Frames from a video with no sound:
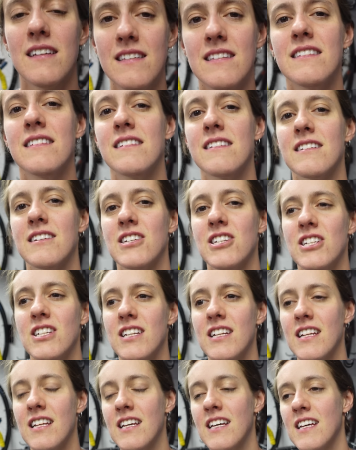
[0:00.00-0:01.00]
in this
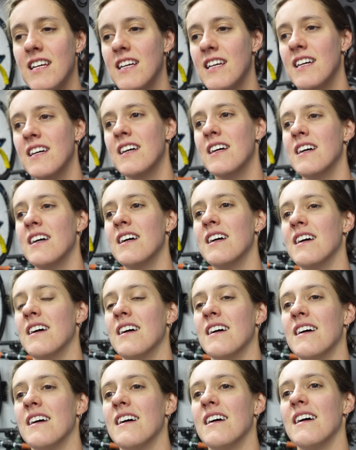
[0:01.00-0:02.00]
condition
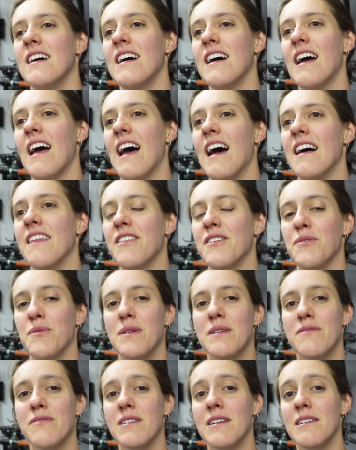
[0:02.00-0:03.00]
at the
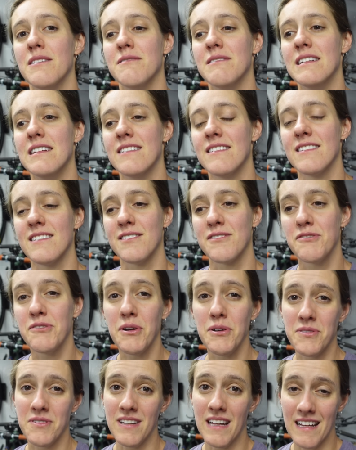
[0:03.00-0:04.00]
24-hour race is
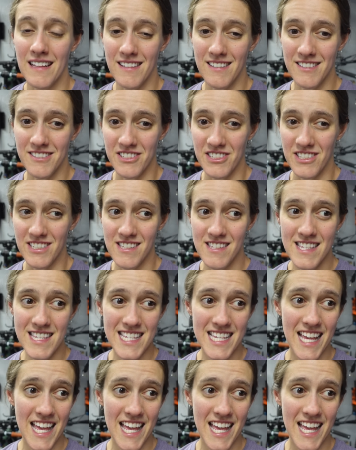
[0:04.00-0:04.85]
gross negligence.